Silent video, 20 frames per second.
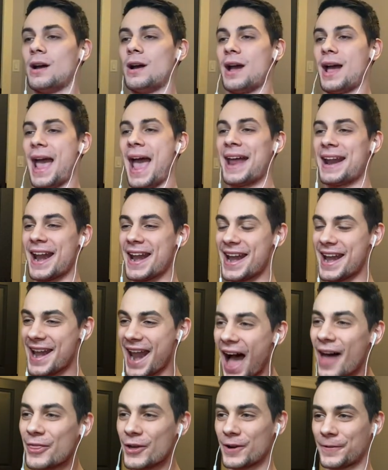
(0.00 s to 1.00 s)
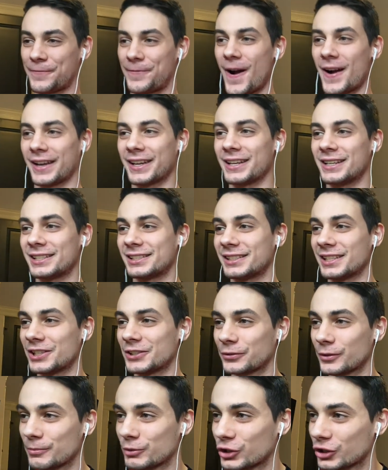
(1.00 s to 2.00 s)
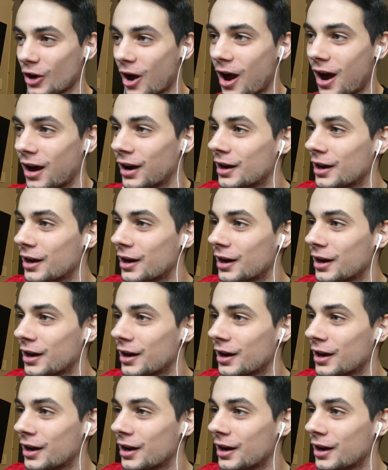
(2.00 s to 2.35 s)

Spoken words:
And another fucking assist from Shaw.